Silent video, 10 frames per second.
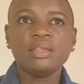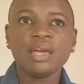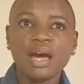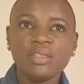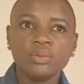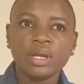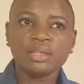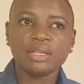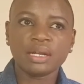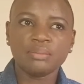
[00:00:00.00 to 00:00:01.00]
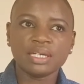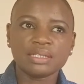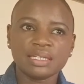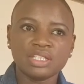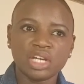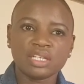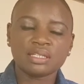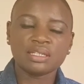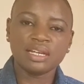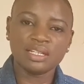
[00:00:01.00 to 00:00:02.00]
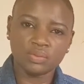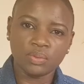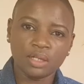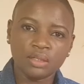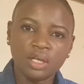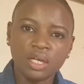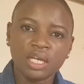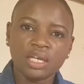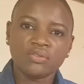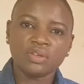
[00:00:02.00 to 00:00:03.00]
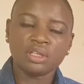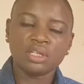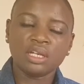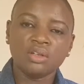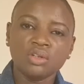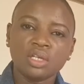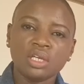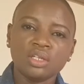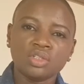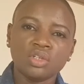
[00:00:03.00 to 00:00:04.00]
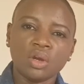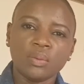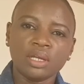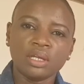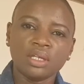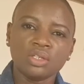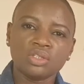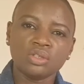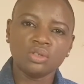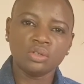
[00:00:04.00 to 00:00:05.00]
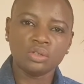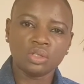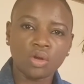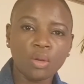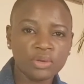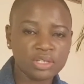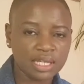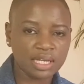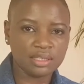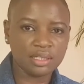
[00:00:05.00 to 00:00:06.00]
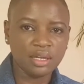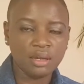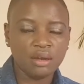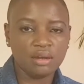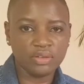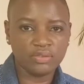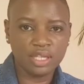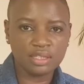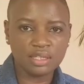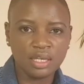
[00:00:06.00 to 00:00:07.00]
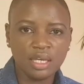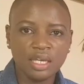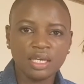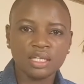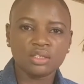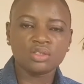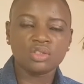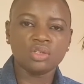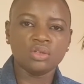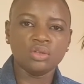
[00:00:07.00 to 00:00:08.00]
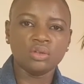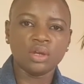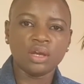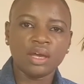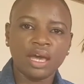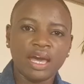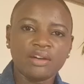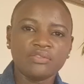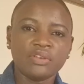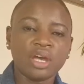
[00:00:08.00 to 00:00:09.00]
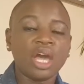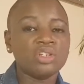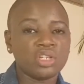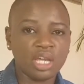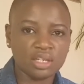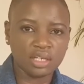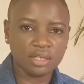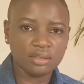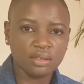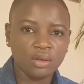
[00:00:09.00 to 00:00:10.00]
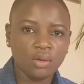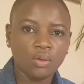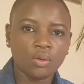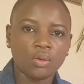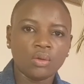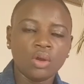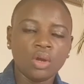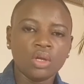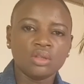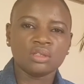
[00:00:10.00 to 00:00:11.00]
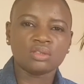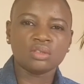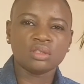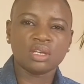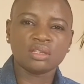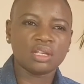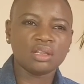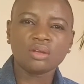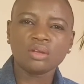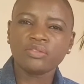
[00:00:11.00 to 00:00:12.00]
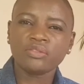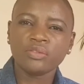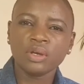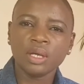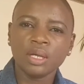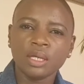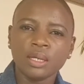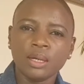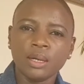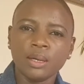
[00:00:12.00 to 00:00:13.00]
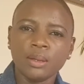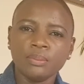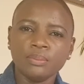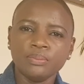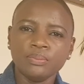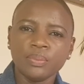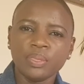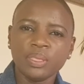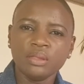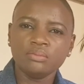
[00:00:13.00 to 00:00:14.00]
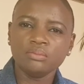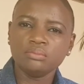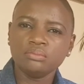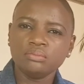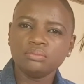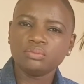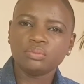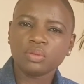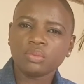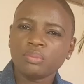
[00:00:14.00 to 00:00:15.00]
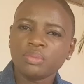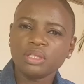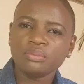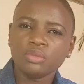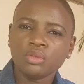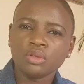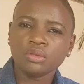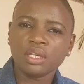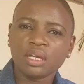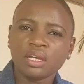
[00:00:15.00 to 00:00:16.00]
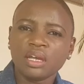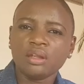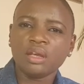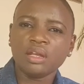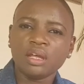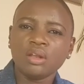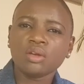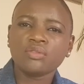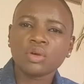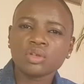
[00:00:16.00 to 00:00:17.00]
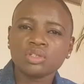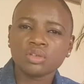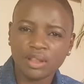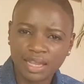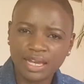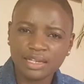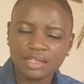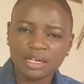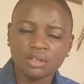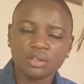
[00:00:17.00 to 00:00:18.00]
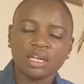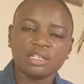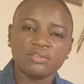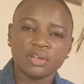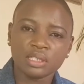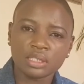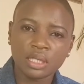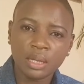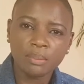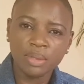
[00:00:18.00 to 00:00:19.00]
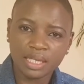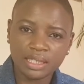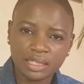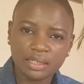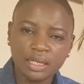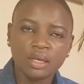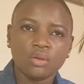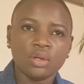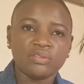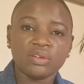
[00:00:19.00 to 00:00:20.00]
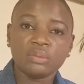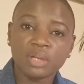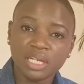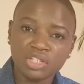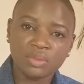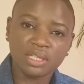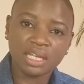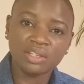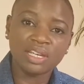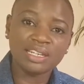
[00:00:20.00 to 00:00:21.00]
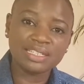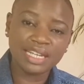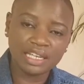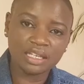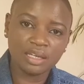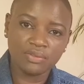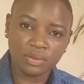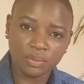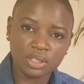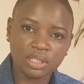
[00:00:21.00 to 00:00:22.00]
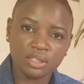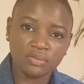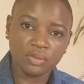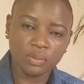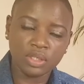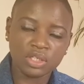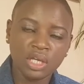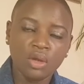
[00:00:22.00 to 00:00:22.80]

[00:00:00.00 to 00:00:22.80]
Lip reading: The other way that I might suggest as well, if you're then looking into going into the corporate side of events, is to have education. Or there are a lot of lot of courses online that are looking at event planning or event management that you can take if you wanted, if you wish.